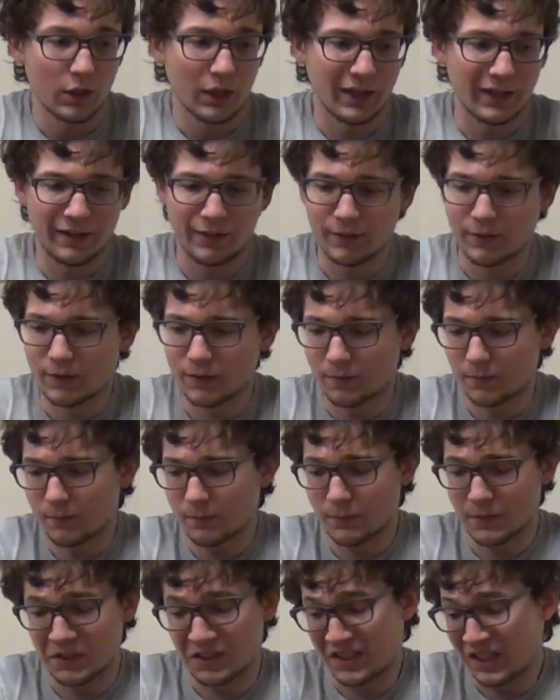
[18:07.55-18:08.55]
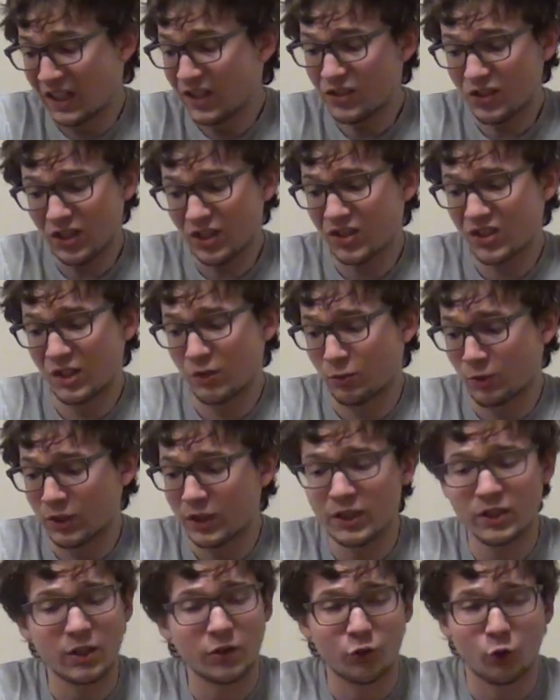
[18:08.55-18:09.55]
And the T60
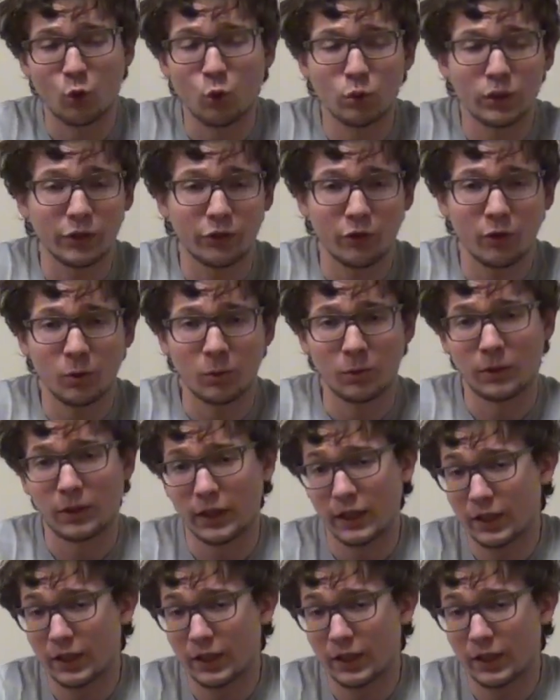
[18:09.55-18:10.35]
really does hold its own.